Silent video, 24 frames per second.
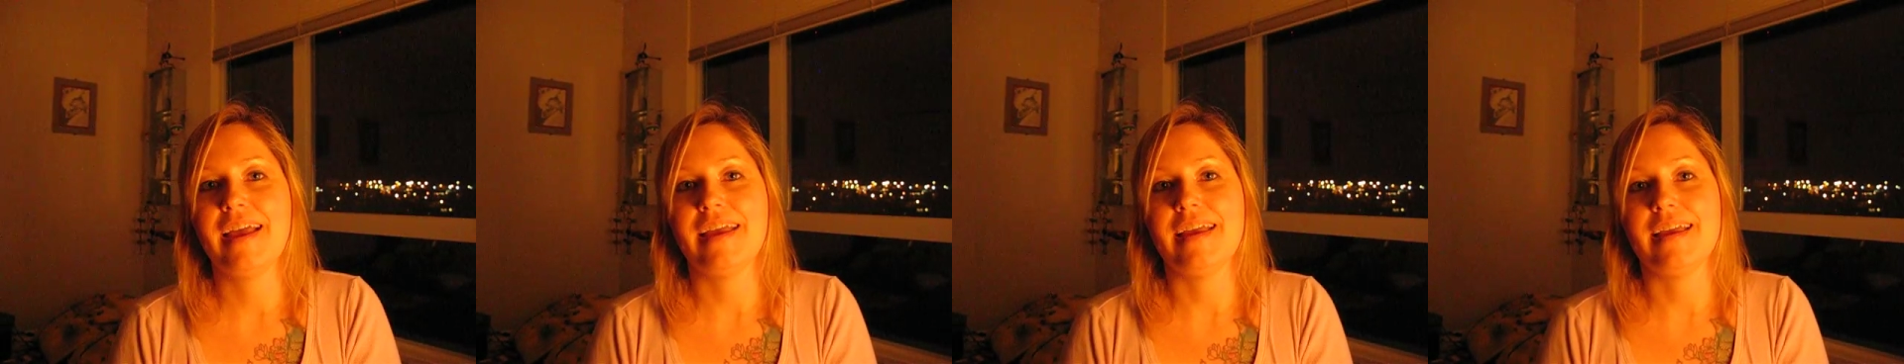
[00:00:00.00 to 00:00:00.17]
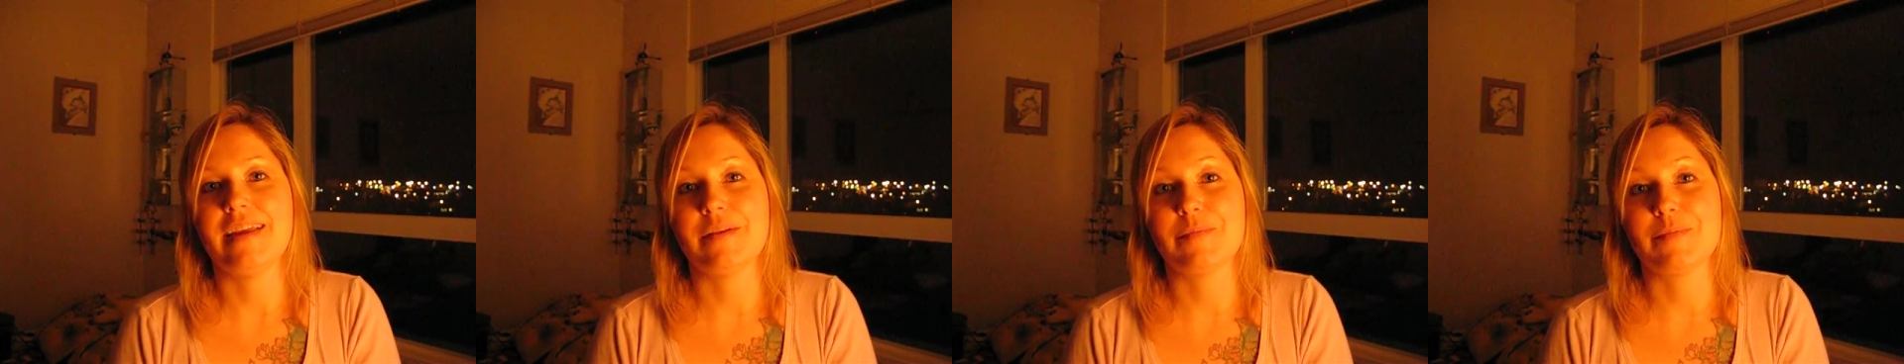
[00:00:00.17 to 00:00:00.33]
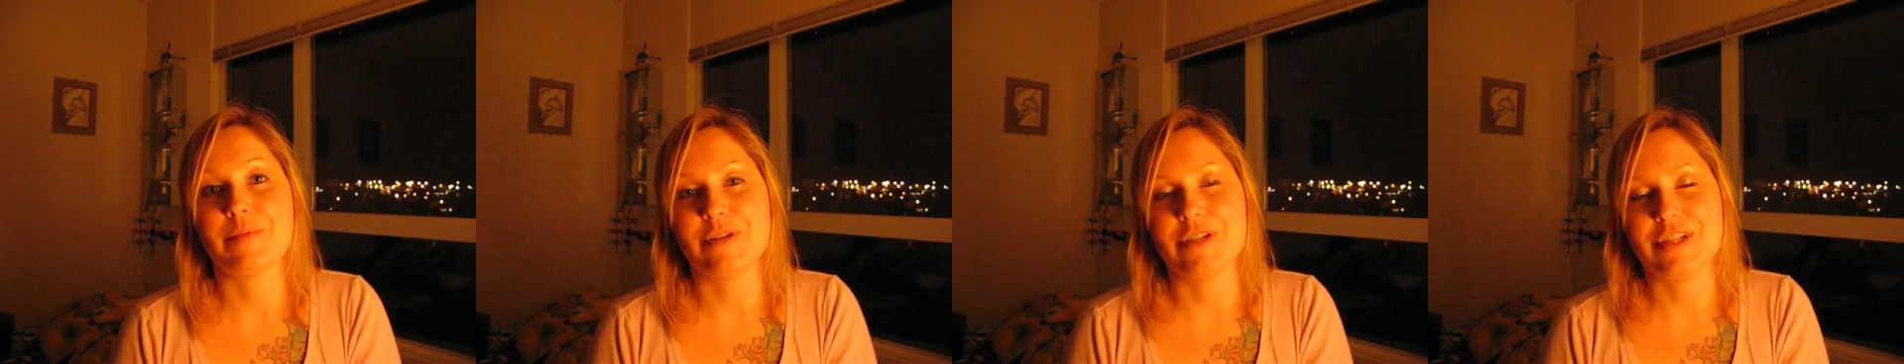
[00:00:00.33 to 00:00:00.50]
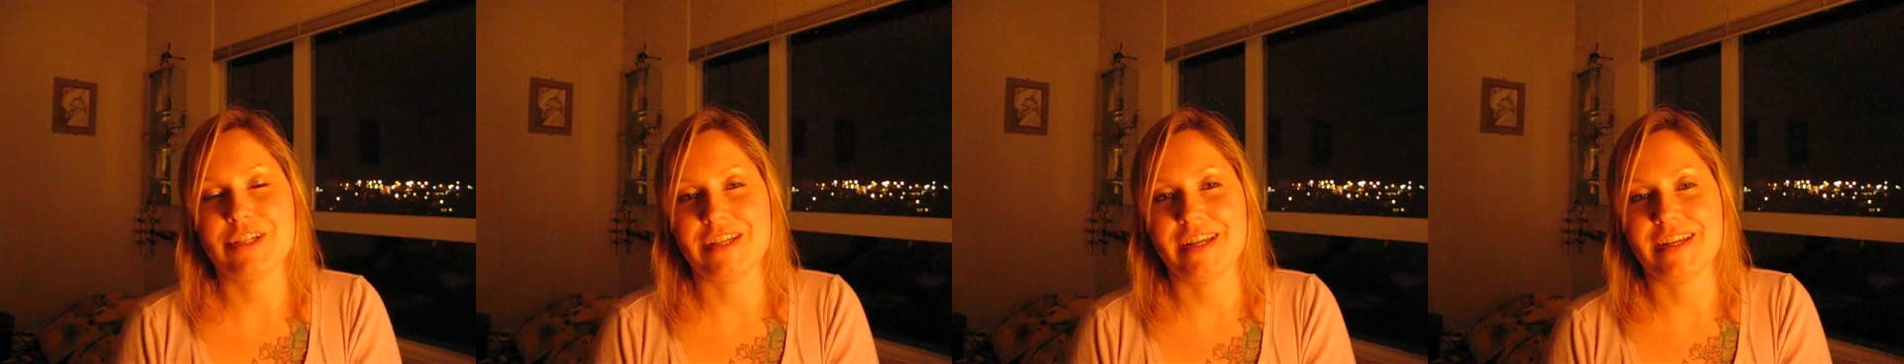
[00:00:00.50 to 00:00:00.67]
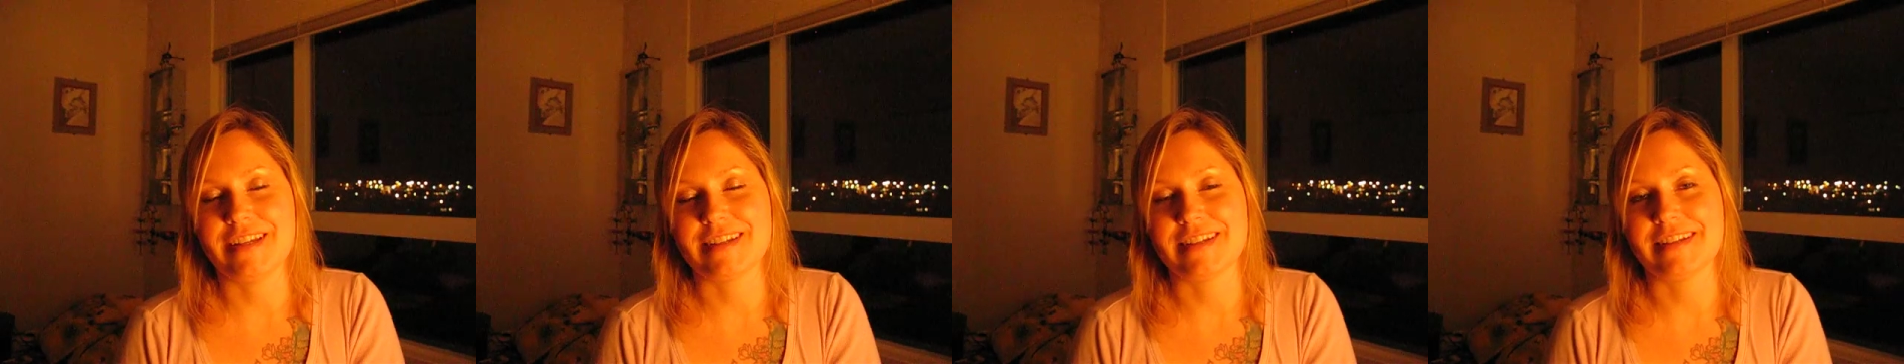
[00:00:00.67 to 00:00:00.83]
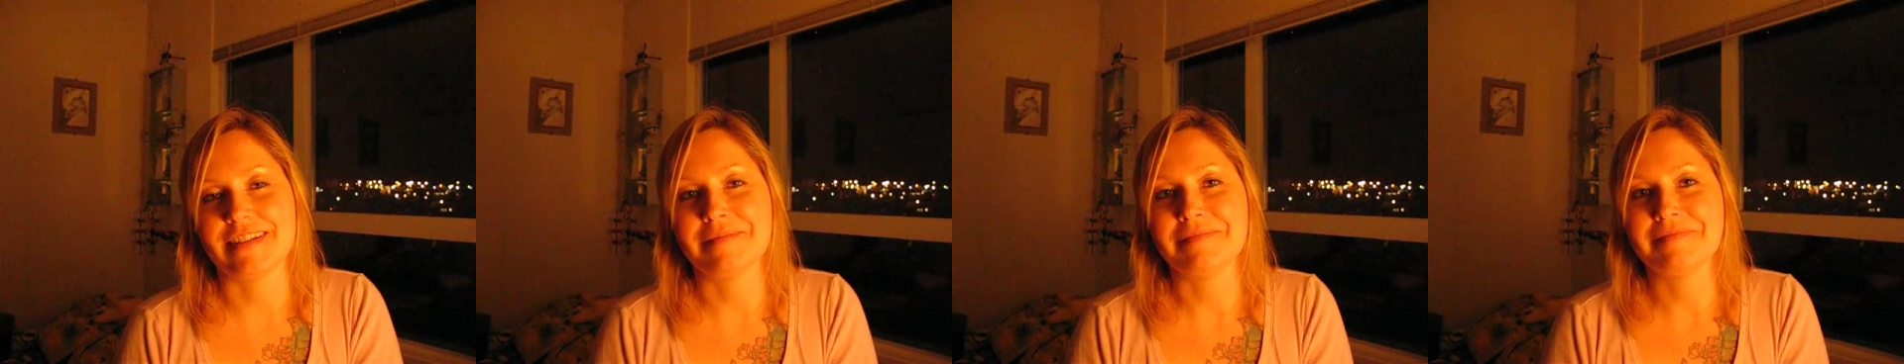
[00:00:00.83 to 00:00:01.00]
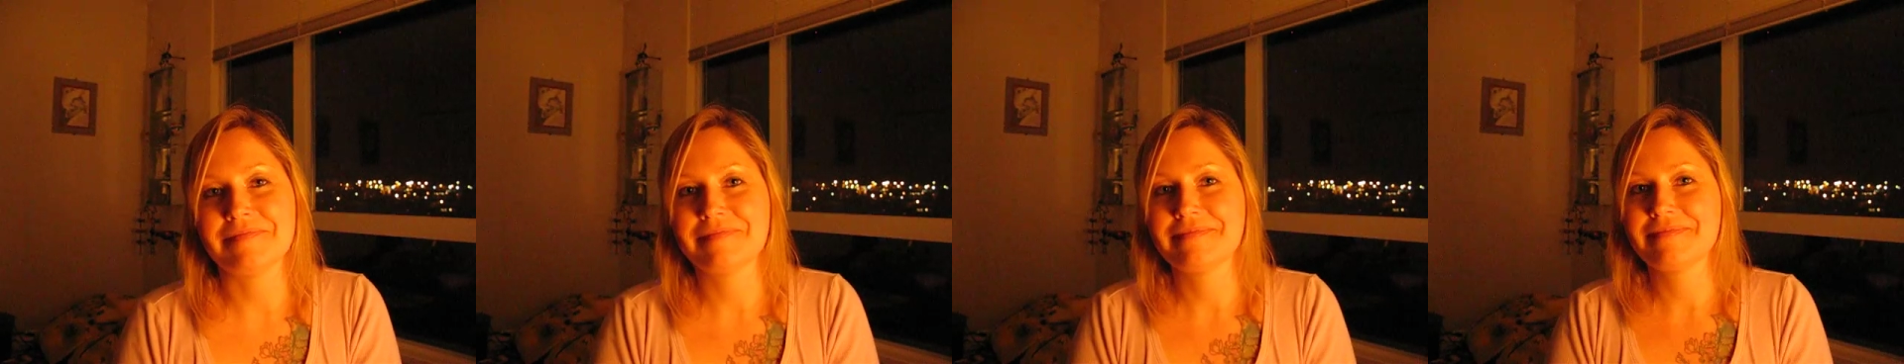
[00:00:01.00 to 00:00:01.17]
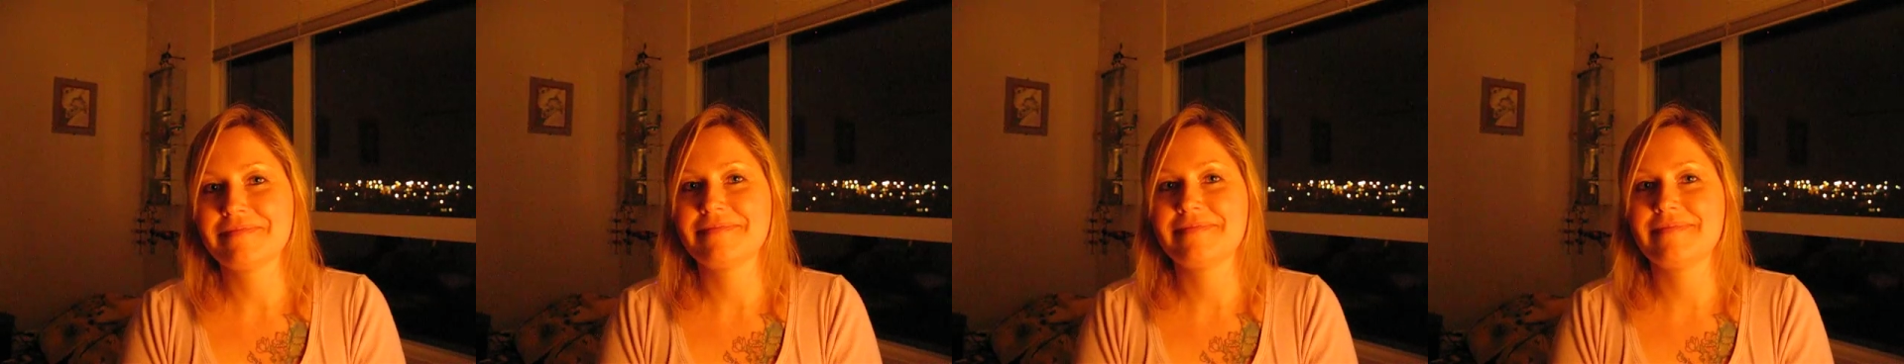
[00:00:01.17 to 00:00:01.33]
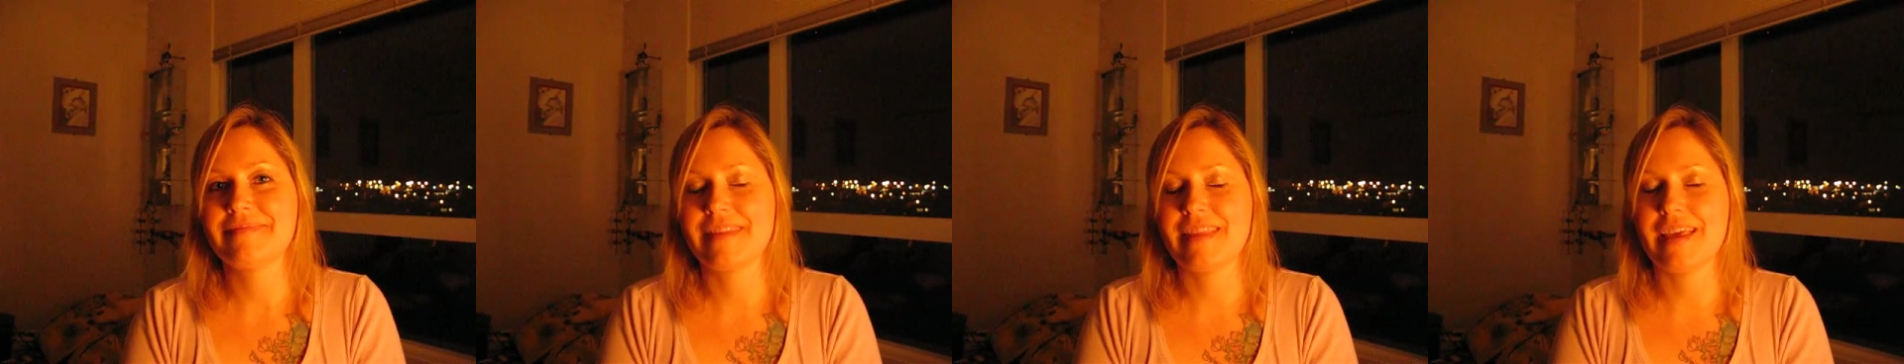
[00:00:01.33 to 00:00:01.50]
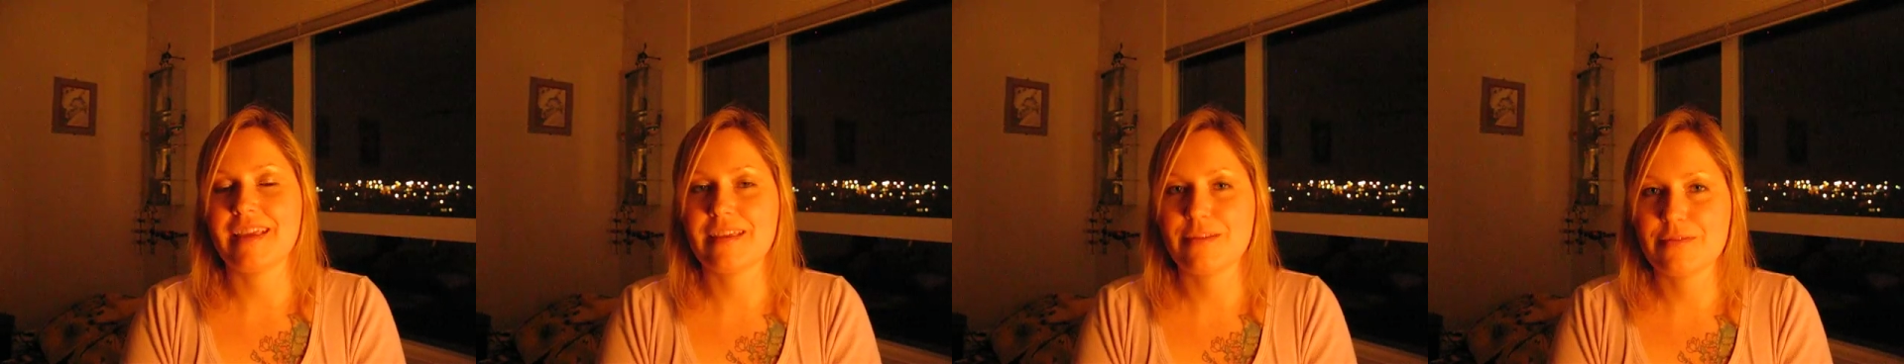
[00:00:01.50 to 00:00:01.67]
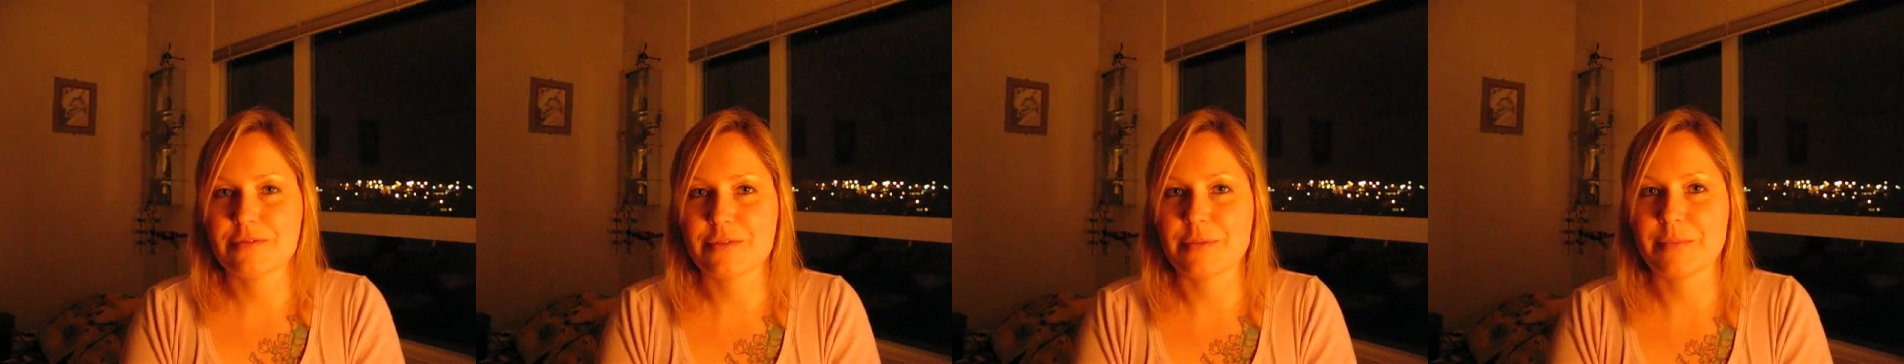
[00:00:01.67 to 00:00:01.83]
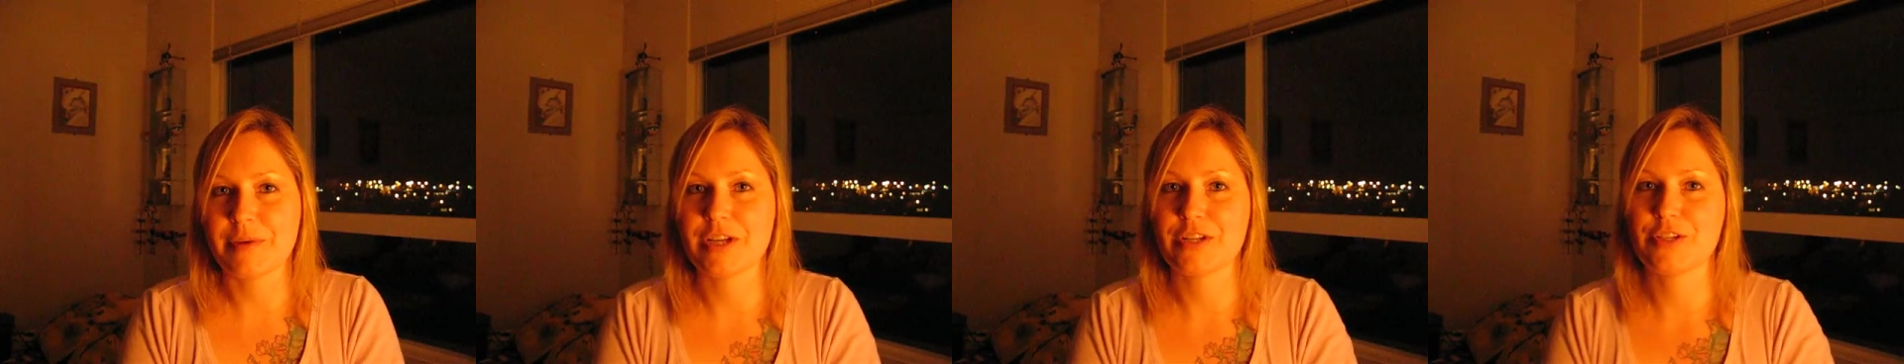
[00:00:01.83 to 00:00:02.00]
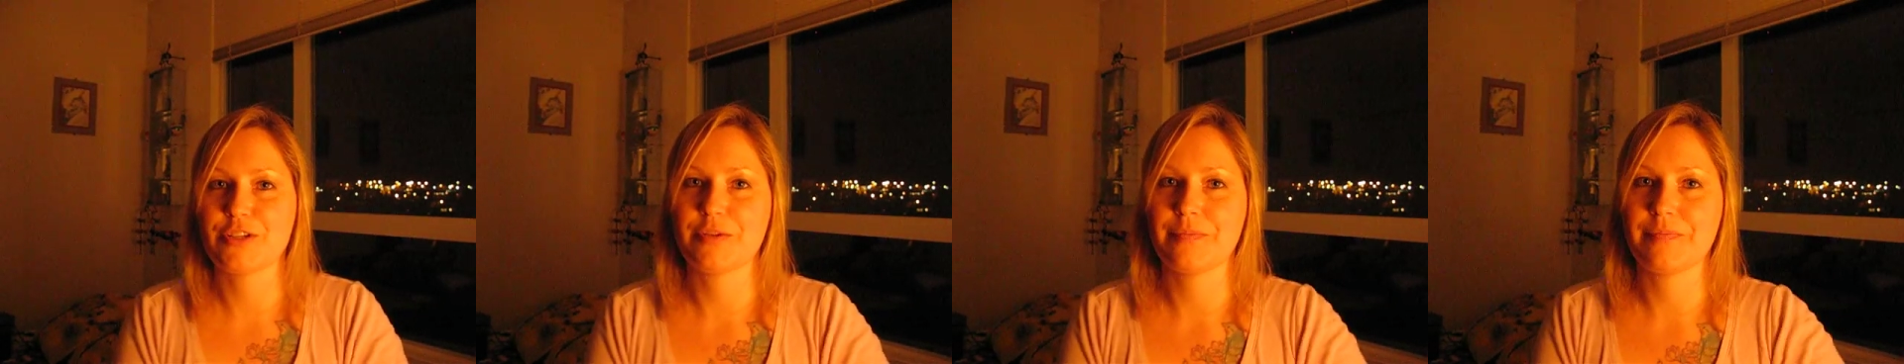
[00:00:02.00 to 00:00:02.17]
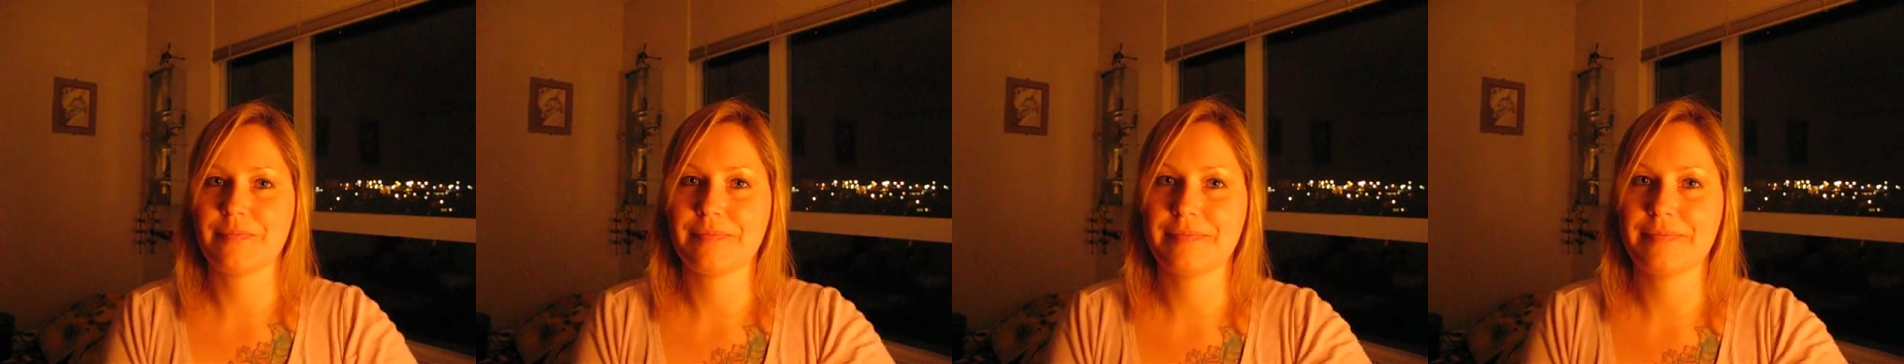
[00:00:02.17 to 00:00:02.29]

In appreciation. Thank you so much.